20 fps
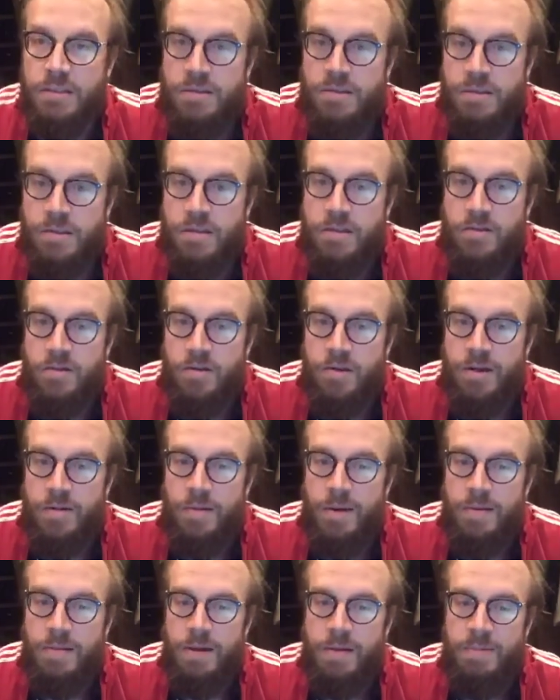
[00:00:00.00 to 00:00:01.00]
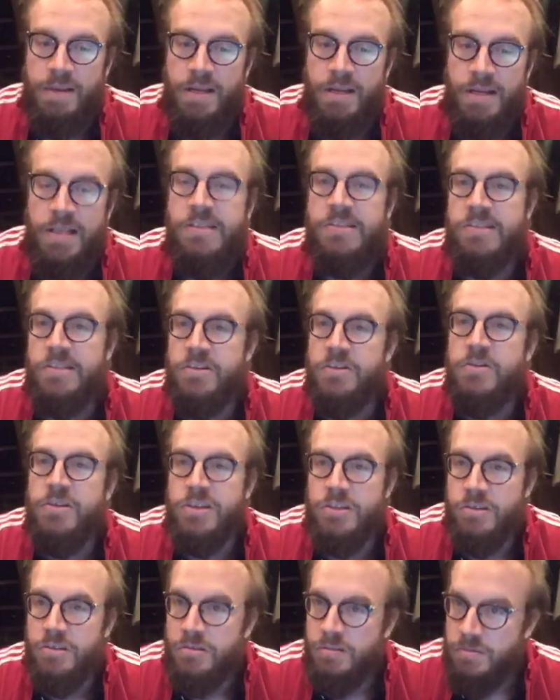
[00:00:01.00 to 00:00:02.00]
or
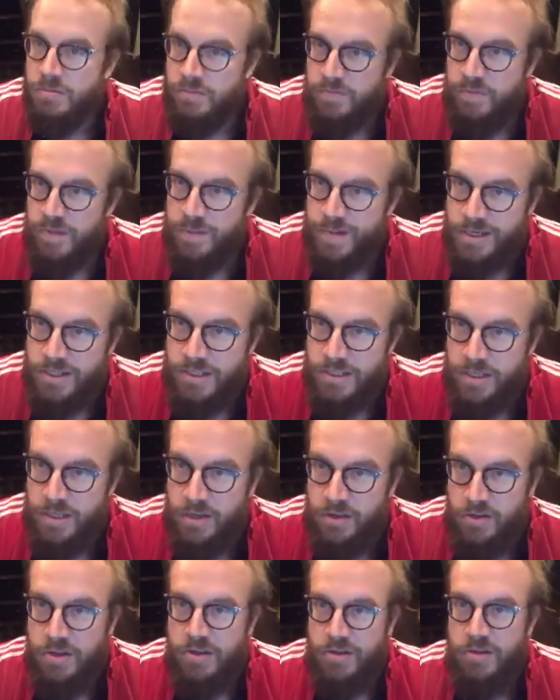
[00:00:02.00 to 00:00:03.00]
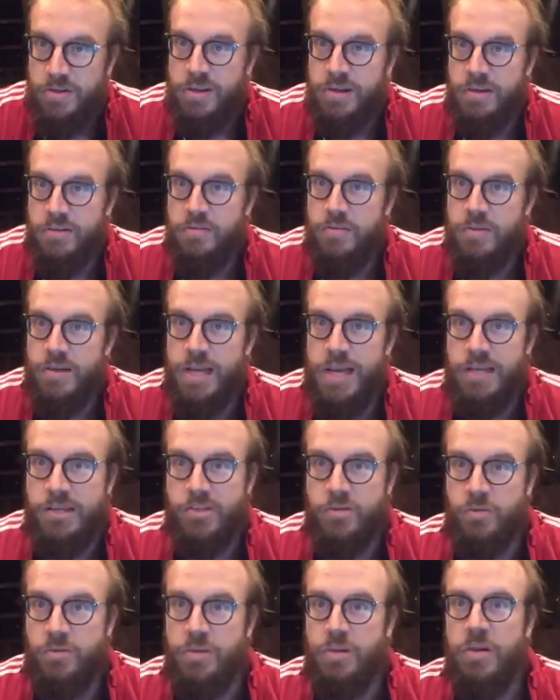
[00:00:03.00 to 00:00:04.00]
institutional formation that you could turn into an
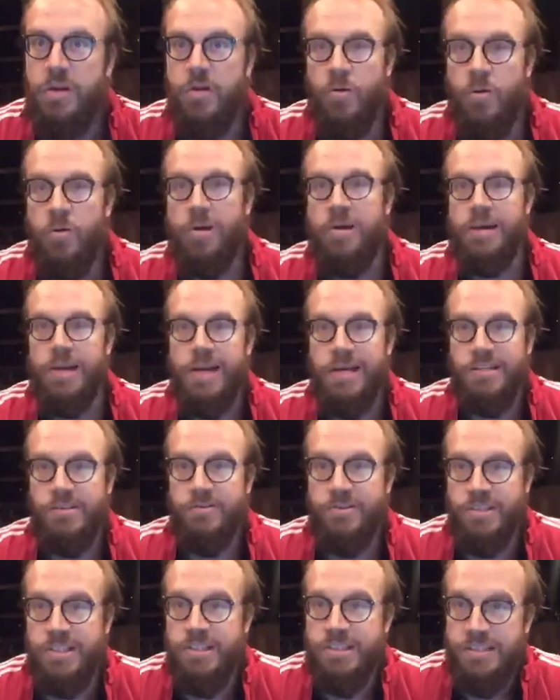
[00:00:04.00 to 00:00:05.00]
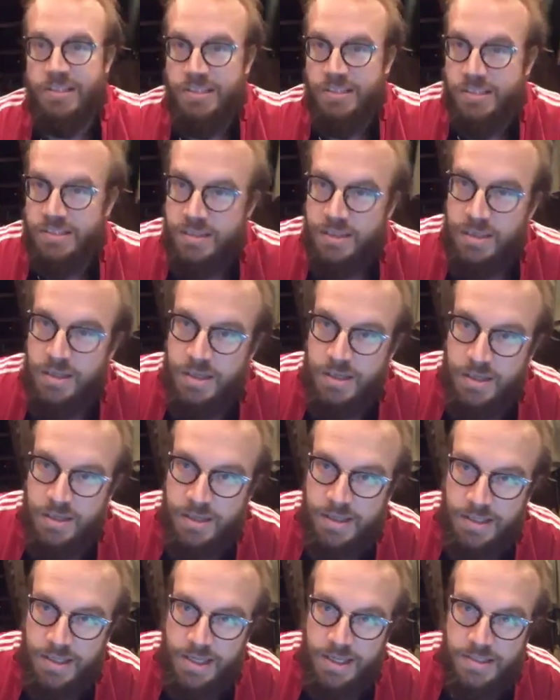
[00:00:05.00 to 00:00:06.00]
actual organized resistance
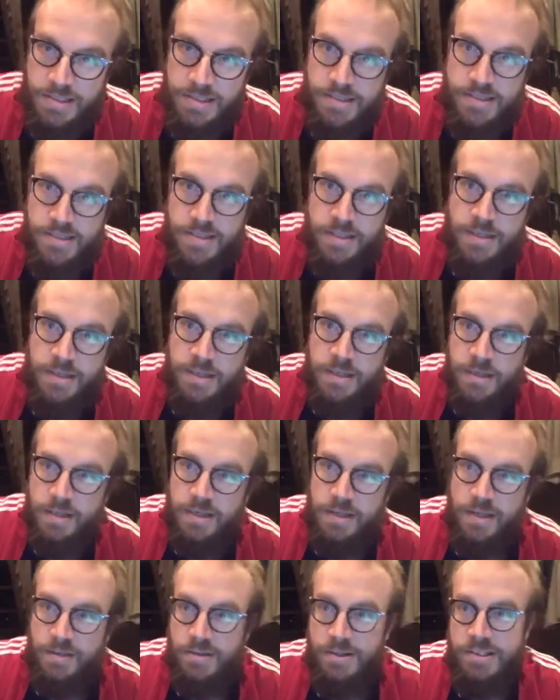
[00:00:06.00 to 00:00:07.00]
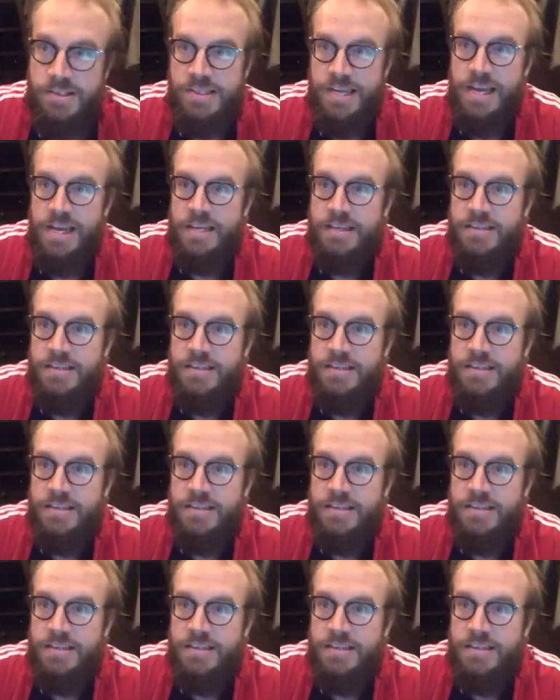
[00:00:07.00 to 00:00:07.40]
against another state.